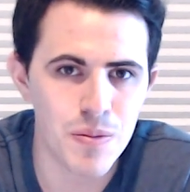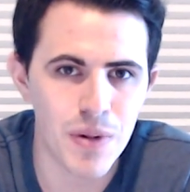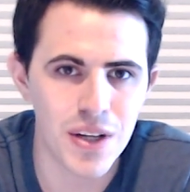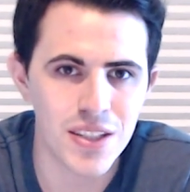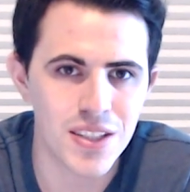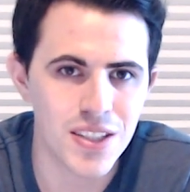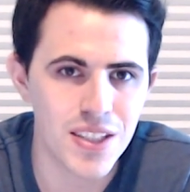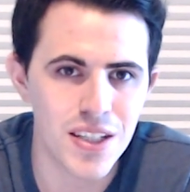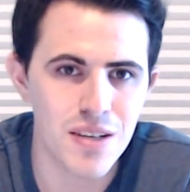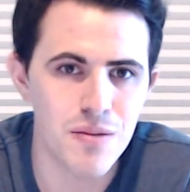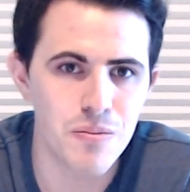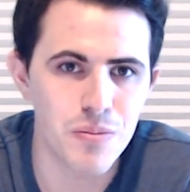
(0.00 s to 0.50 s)
I
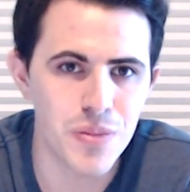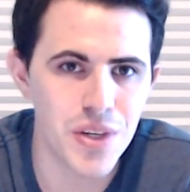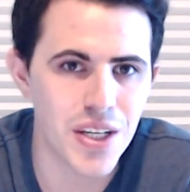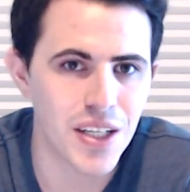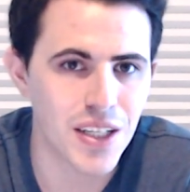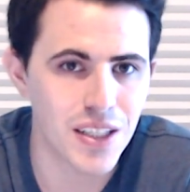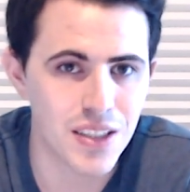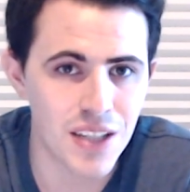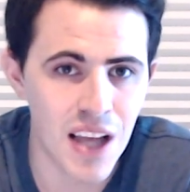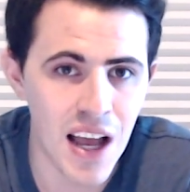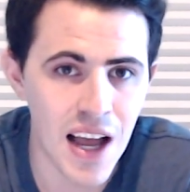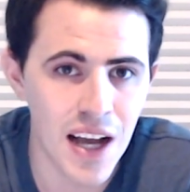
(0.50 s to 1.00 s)
see him being
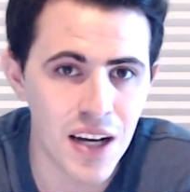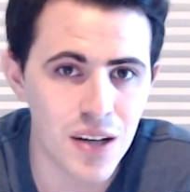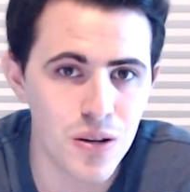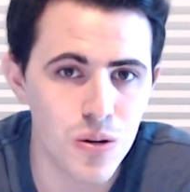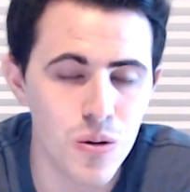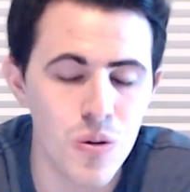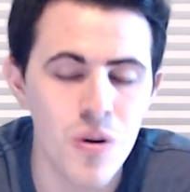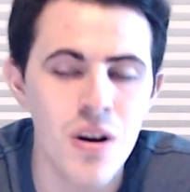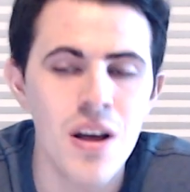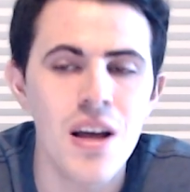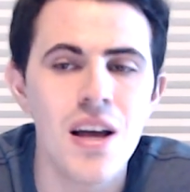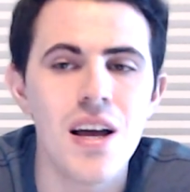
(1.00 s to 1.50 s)
a
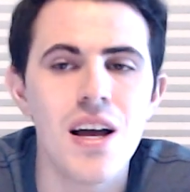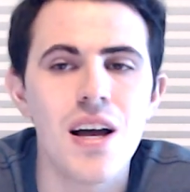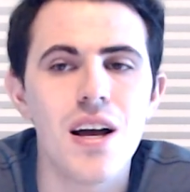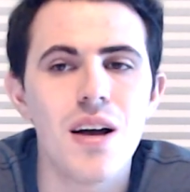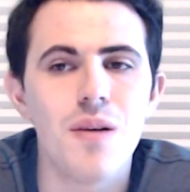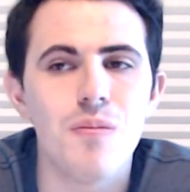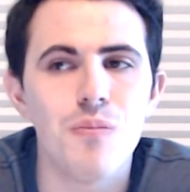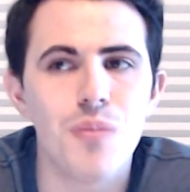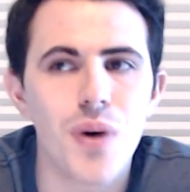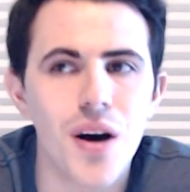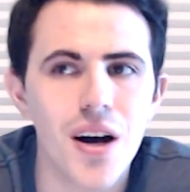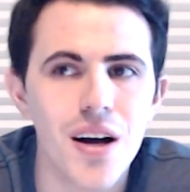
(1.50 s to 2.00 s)
tackle,
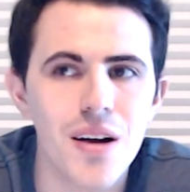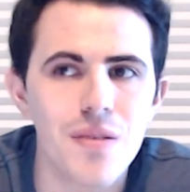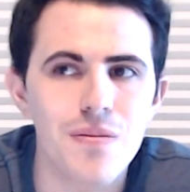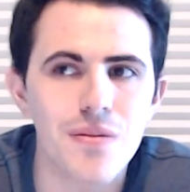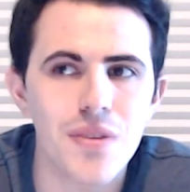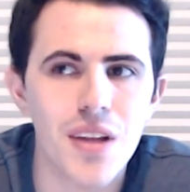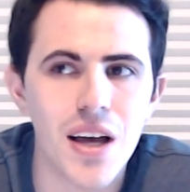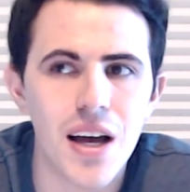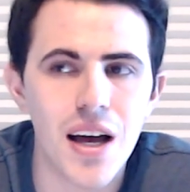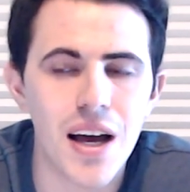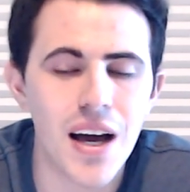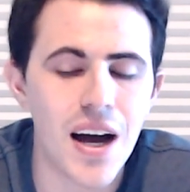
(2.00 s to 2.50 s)

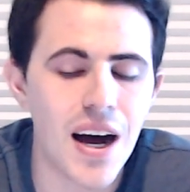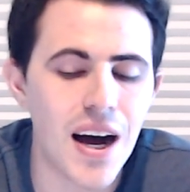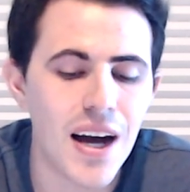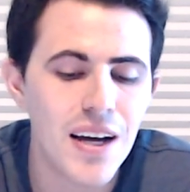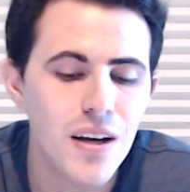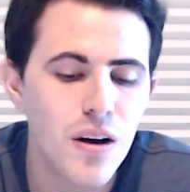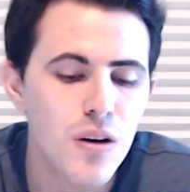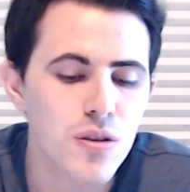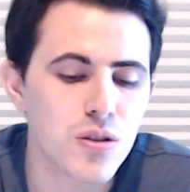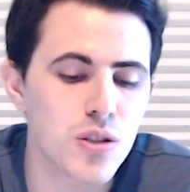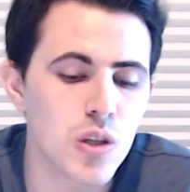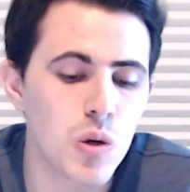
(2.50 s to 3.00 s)
but I
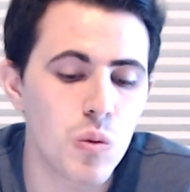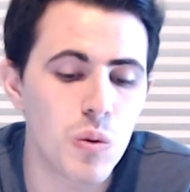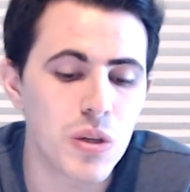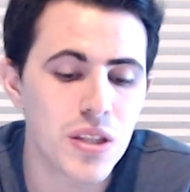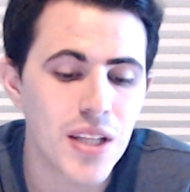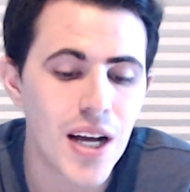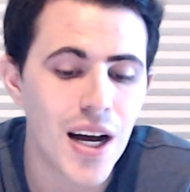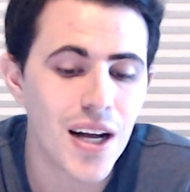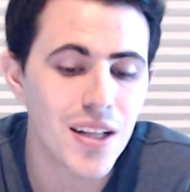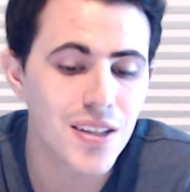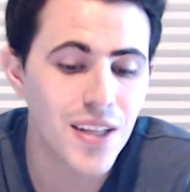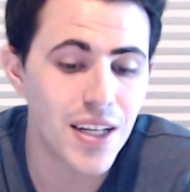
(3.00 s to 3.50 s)
also would
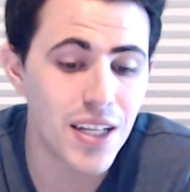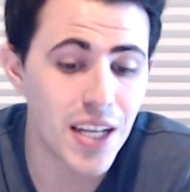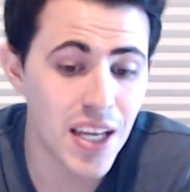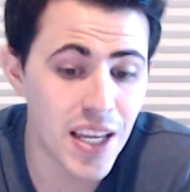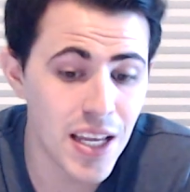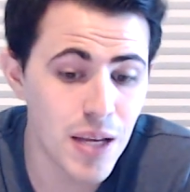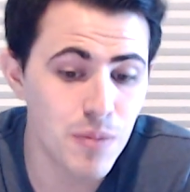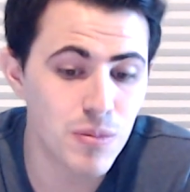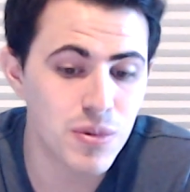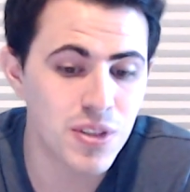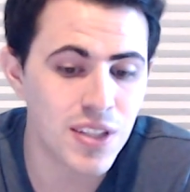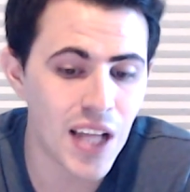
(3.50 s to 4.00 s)
not let
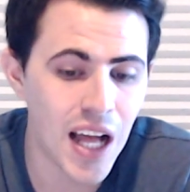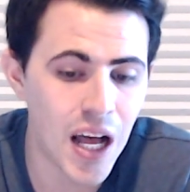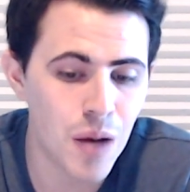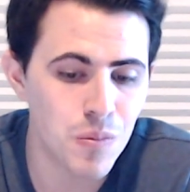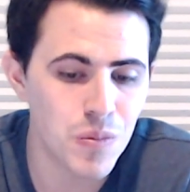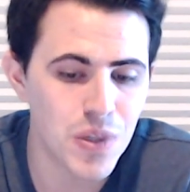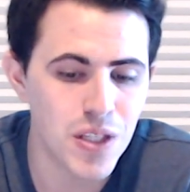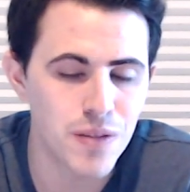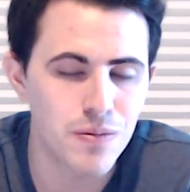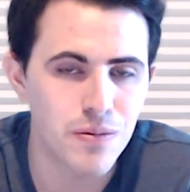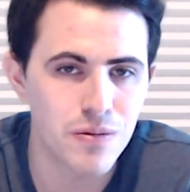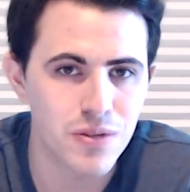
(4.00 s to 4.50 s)
him stop
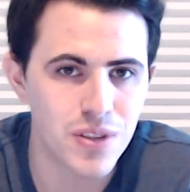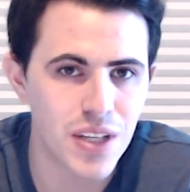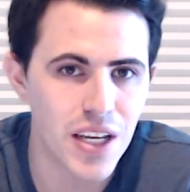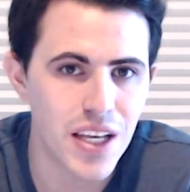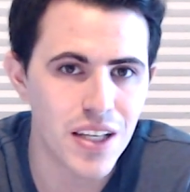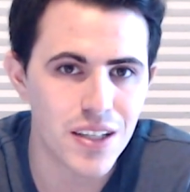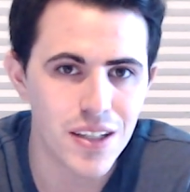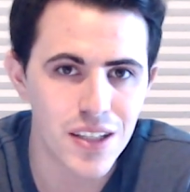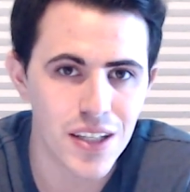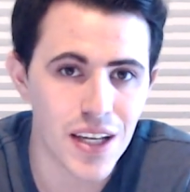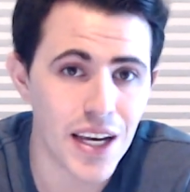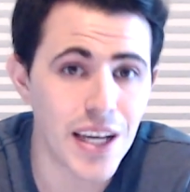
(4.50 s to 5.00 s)
me from
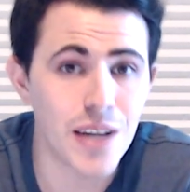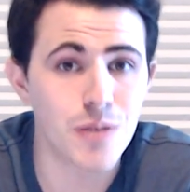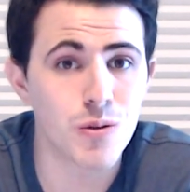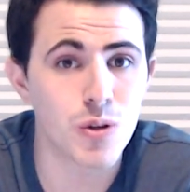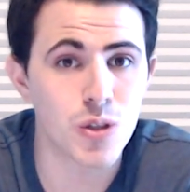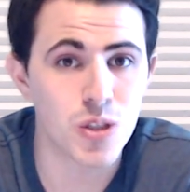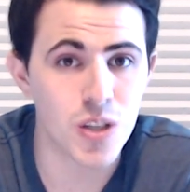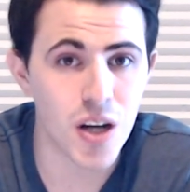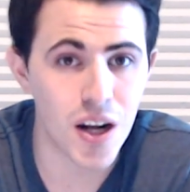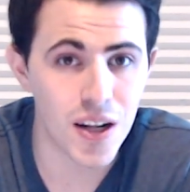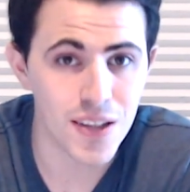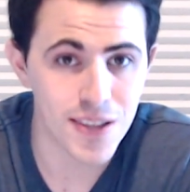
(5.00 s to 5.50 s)
taking a
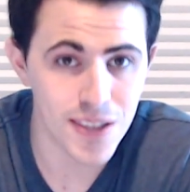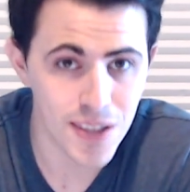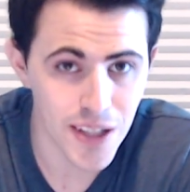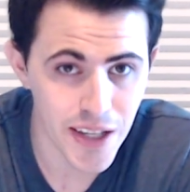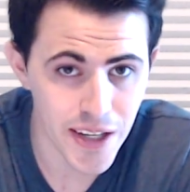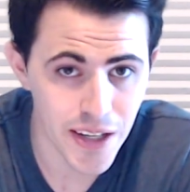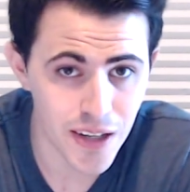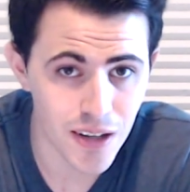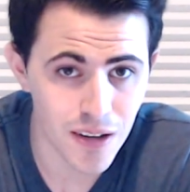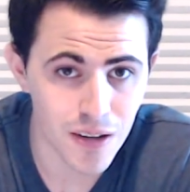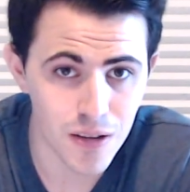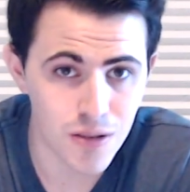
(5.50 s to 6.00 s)
Rashawn
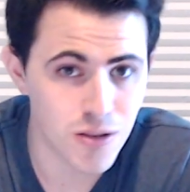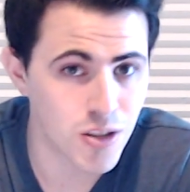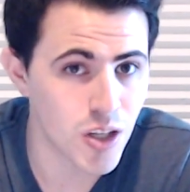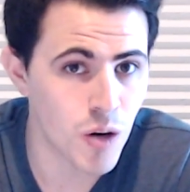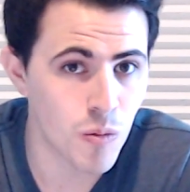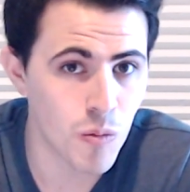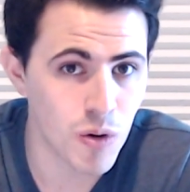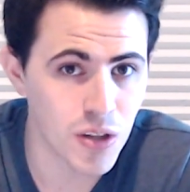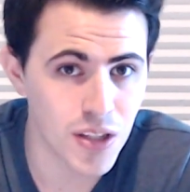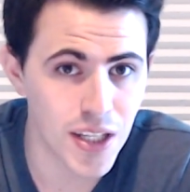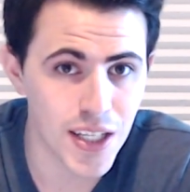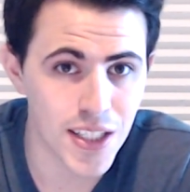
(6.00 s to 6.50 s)
Slater or
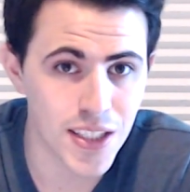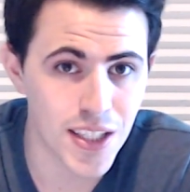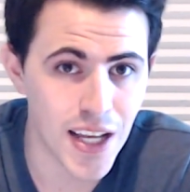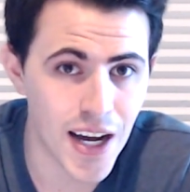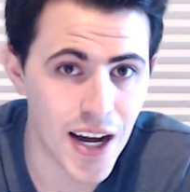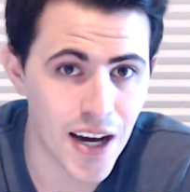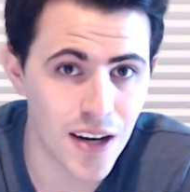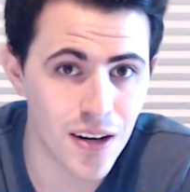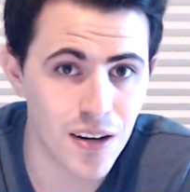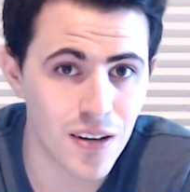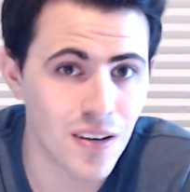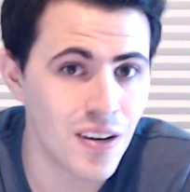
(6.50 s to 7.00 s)
someone like
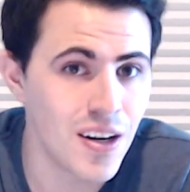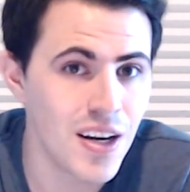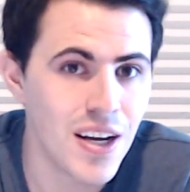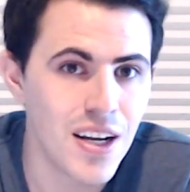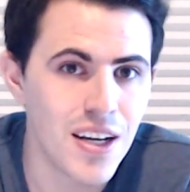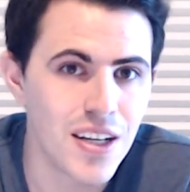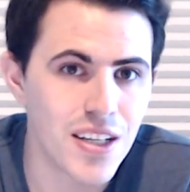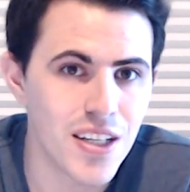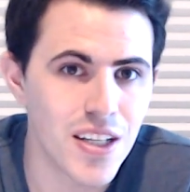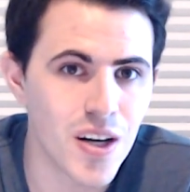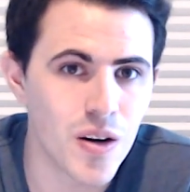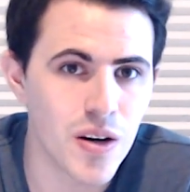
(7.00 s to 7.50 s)
that, or,
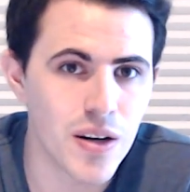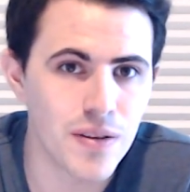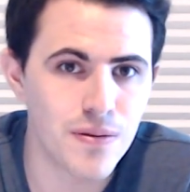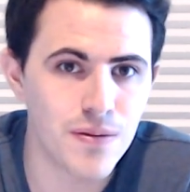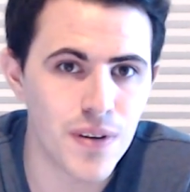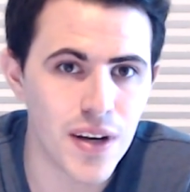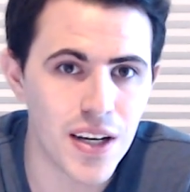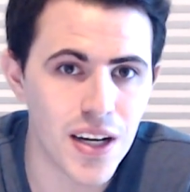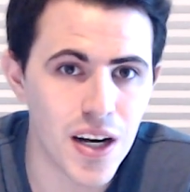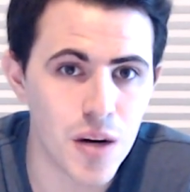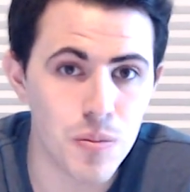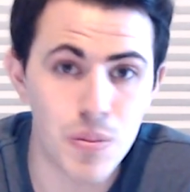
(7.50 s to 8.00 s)
if
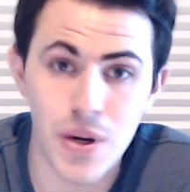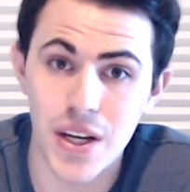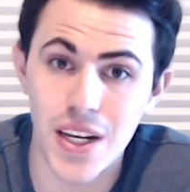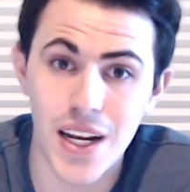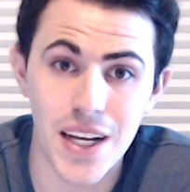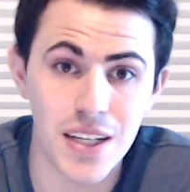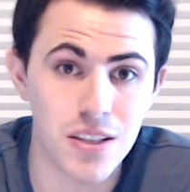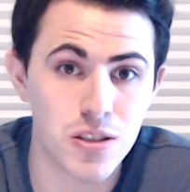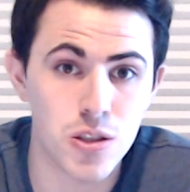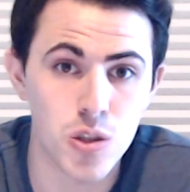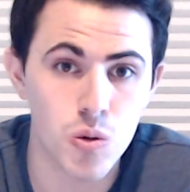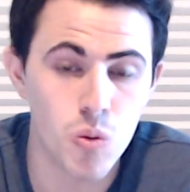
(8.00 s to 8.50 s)
a
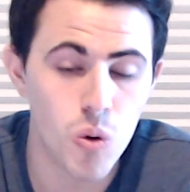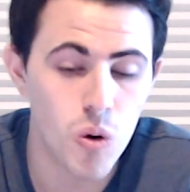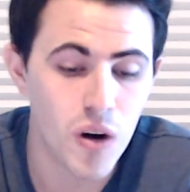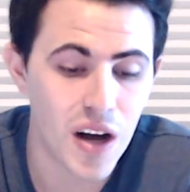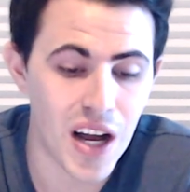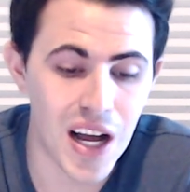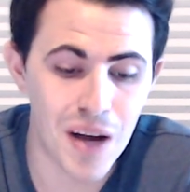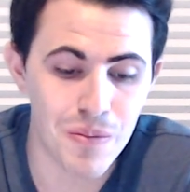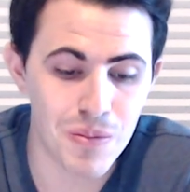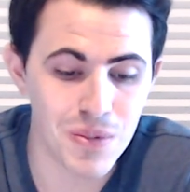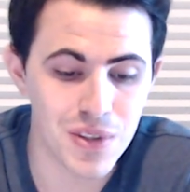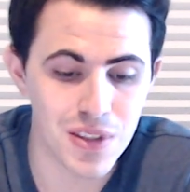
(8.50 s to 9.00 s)
Penei Sewell
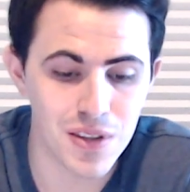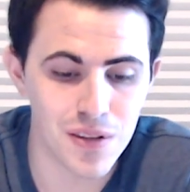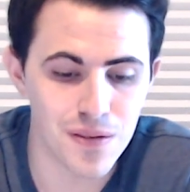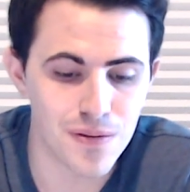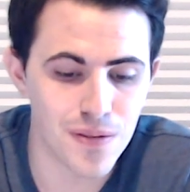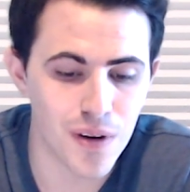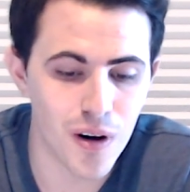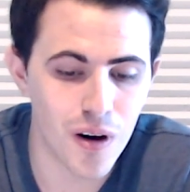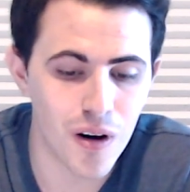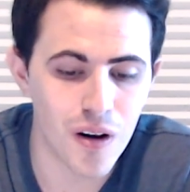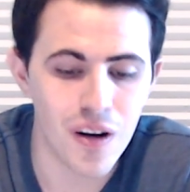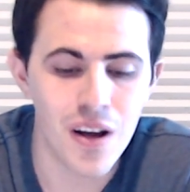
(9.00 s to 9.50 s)
happens to
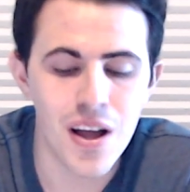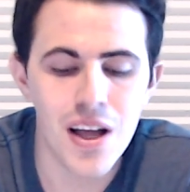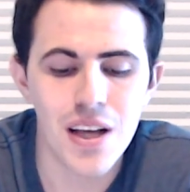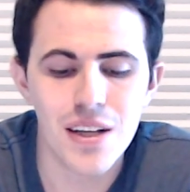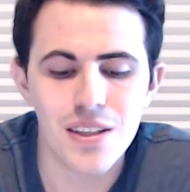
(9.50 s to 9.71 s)
fall.